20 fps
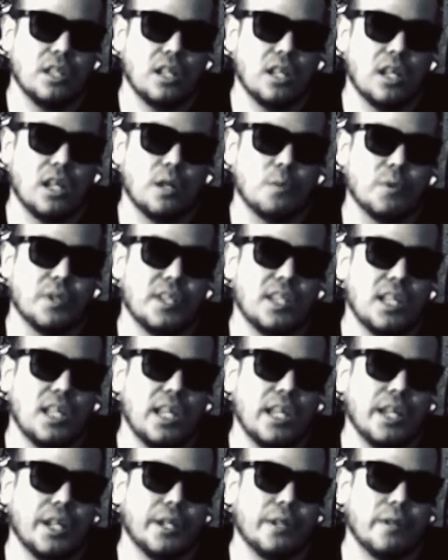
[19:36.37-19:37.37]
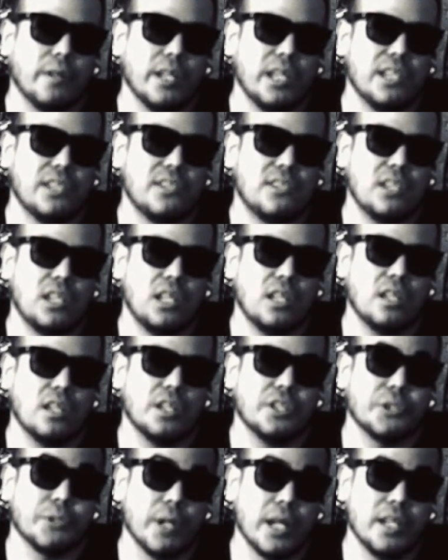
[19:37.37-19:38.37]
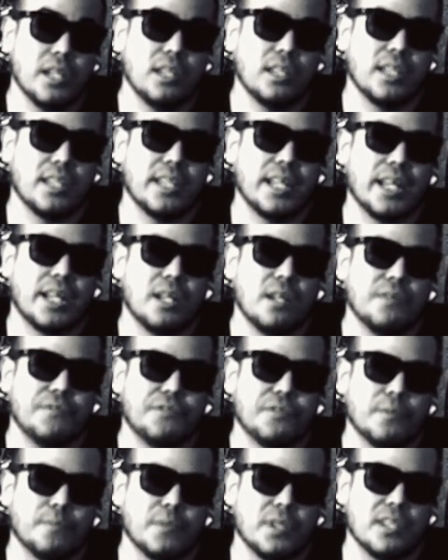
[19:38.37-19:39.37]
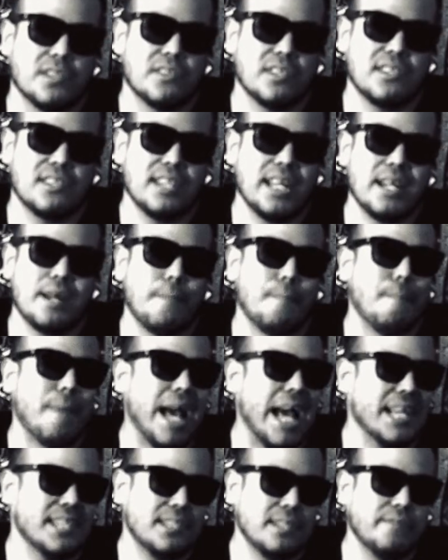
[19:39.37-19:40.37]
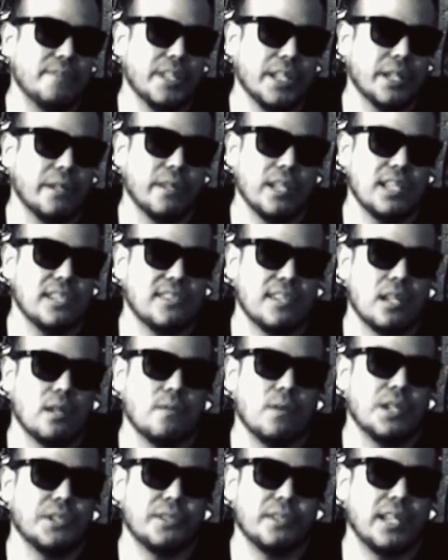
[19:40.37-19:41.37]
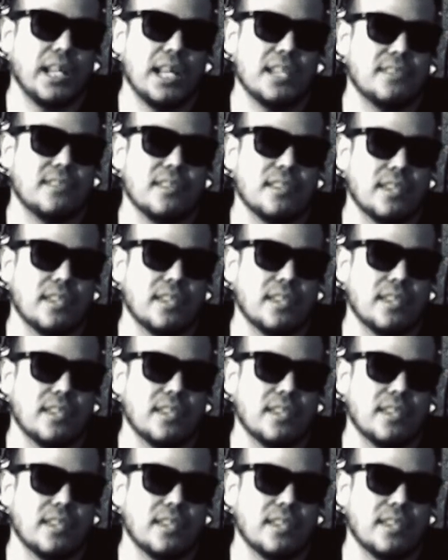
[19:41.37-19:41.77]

with the increase in adrenaline that comes from this, it's not a massive increase. I don't want you guys to